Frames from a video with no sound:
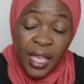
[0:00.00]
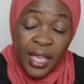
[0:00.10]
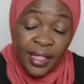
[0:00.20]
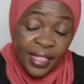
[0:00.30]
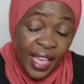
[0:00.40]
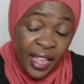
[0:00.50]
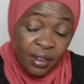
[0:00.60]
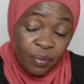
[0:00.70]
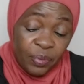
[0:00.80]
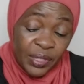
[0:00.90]
He then
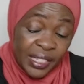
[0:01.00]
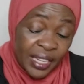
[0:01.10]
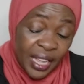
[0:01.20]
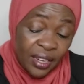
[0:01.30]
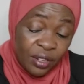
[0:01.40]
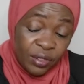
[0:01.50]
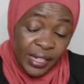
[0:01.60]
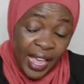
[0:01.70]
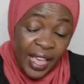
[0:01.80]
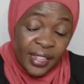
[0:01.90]
proceeded to
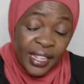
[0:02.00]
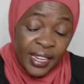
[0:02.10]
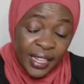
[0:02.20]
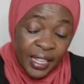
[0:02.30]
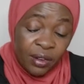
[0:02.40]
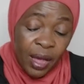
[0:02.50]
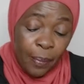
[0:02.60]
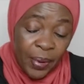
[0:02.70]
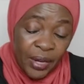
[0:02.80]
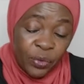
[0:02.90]
tear the deal
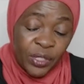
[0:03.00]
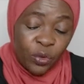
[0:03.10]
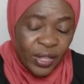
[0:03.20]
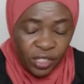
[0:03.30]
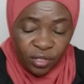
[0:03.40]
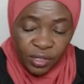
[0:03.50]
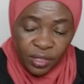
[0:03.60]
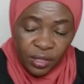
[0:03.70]
apart with questions.